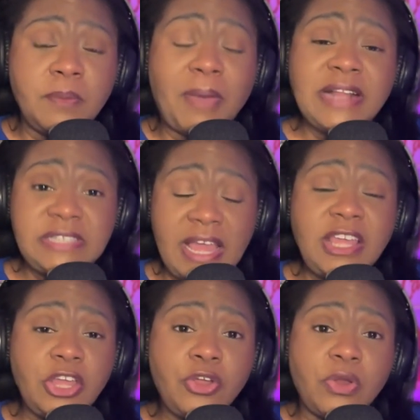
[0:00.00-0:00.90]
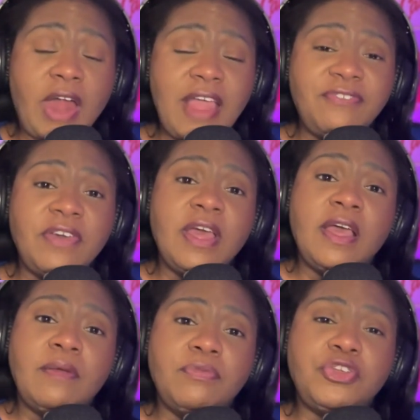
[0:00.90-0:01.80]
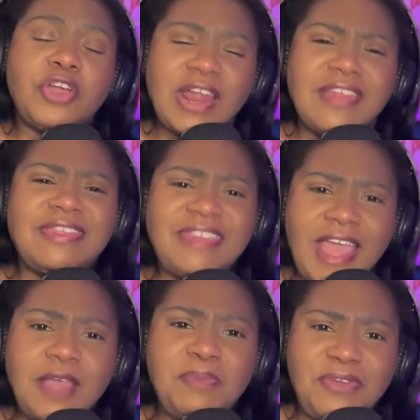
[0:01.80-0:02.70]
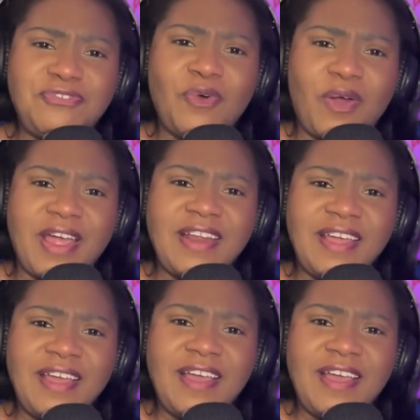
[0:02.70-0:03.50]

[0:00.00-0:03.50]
by taking your life, you're going to thank me for it.